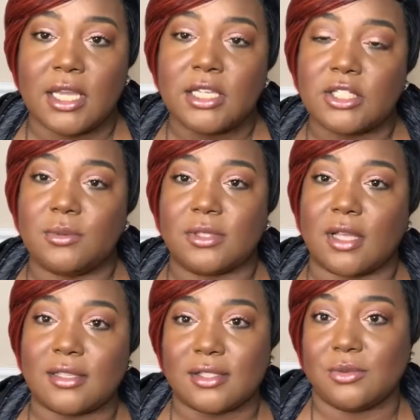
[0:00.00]
She was
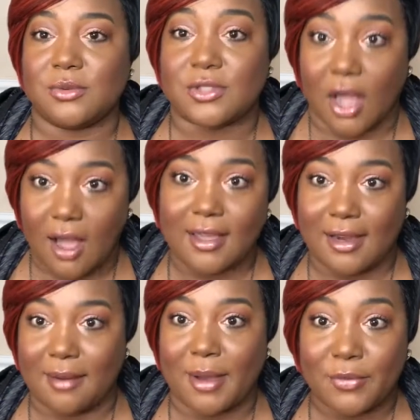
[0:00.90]
also
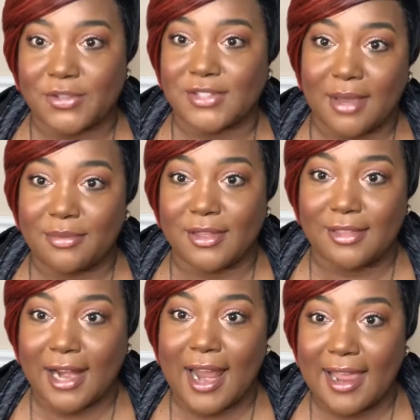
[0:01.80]
talking about the same thing
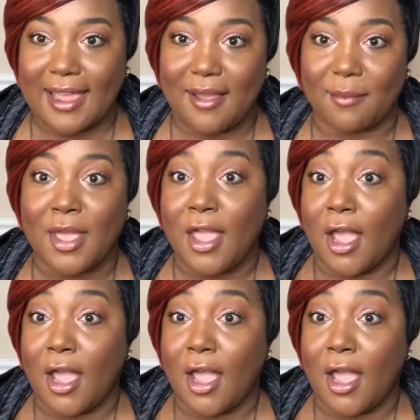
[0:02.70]
that I am.